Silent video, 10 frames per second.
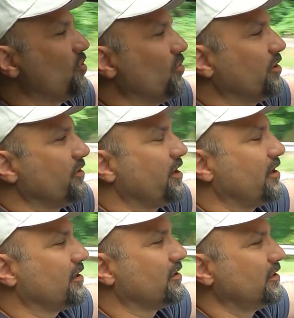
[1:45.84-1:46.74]
corner
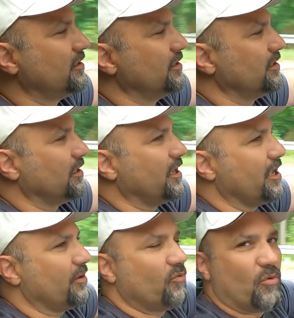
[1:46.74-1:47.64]
there,
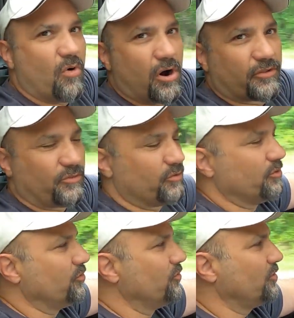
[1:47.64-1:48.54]
and we'll walk
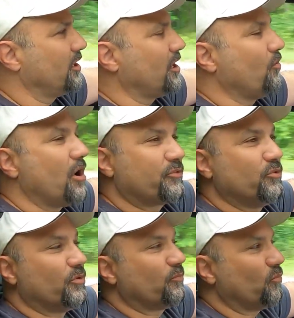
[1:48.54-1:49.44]
through
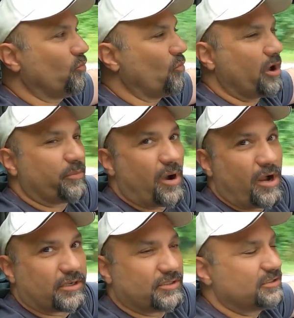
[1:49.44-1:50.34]
the water
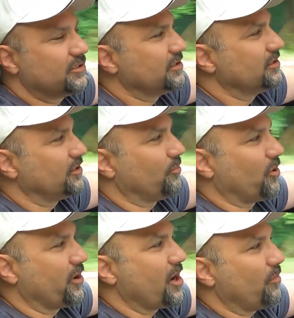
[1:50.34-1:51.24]
box, the
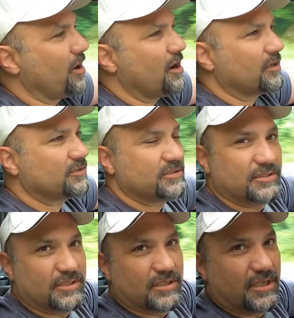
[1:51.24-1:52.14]
burnout box,
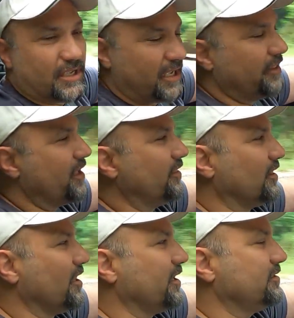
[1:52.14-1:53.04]
and then the
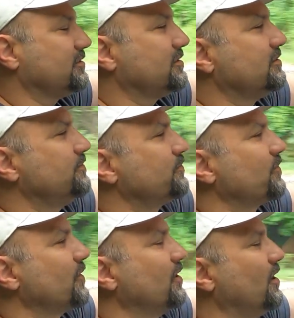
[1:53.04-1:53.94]
lights.
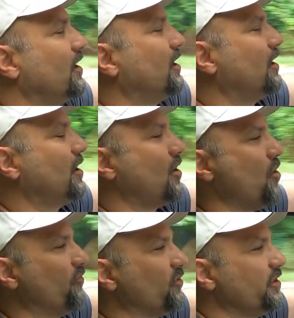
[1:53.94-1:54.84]

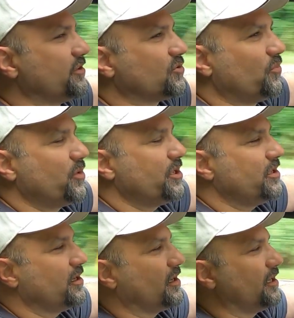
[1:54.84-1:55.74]
Hopefully this will
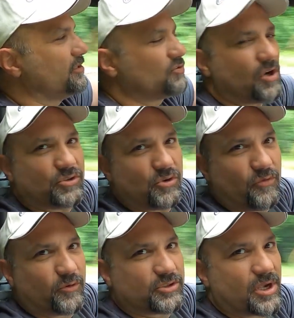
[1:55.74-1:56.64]
be
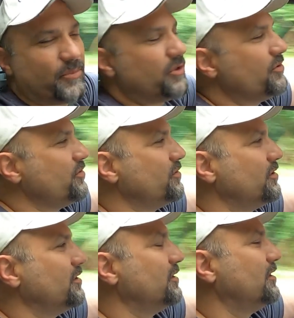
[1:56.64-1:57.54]
instructional for some of you.
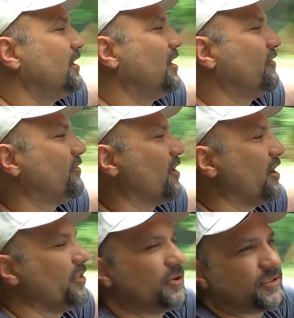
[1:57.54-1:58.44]
For
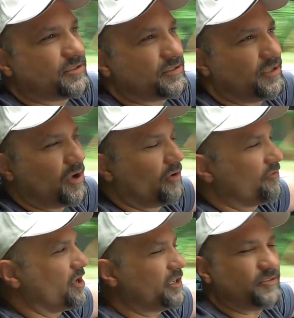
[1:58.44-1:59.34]
others, if
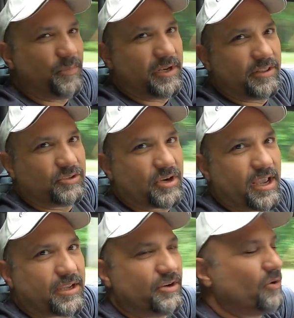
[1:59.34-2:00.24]
you guys have been to the
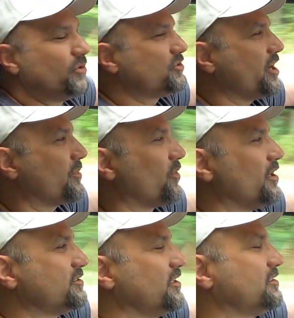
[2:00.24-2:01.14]
track and know the track
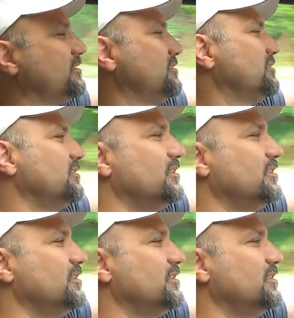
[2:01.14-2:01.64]
processes,